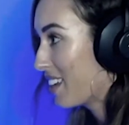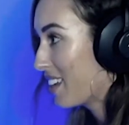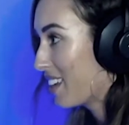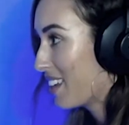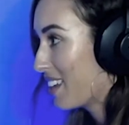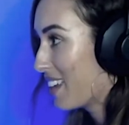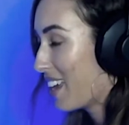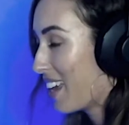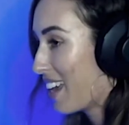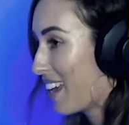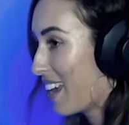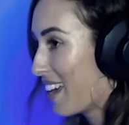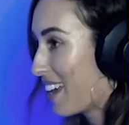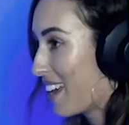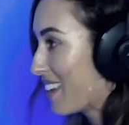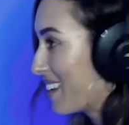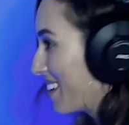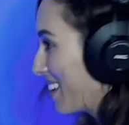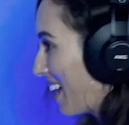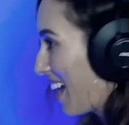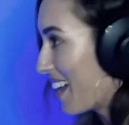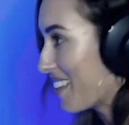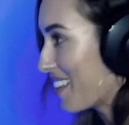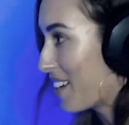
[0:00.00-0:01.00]
Right. Mm.
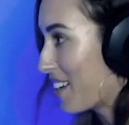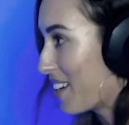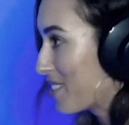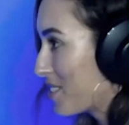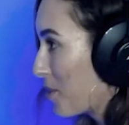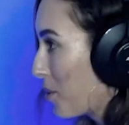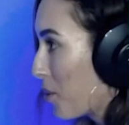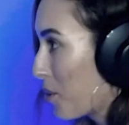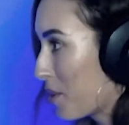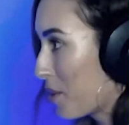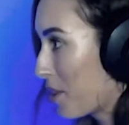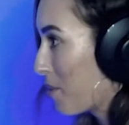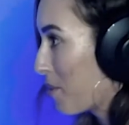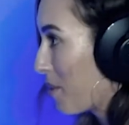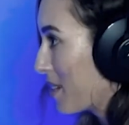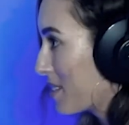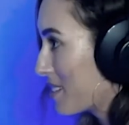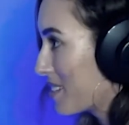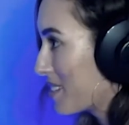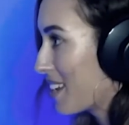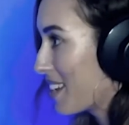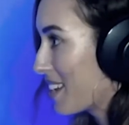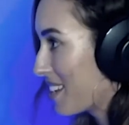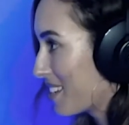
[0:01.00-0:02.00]
And yeah, that totally
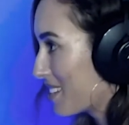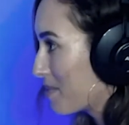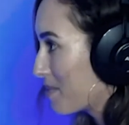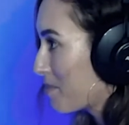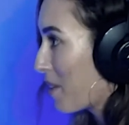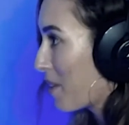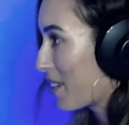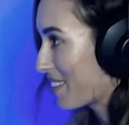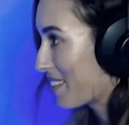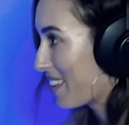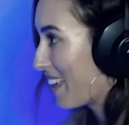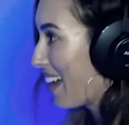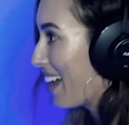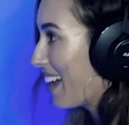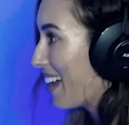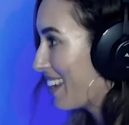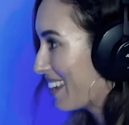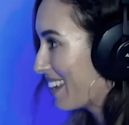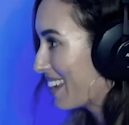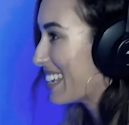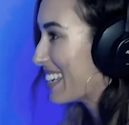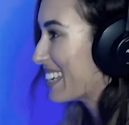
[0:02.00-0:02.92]
resonated, sparked that. Yeah.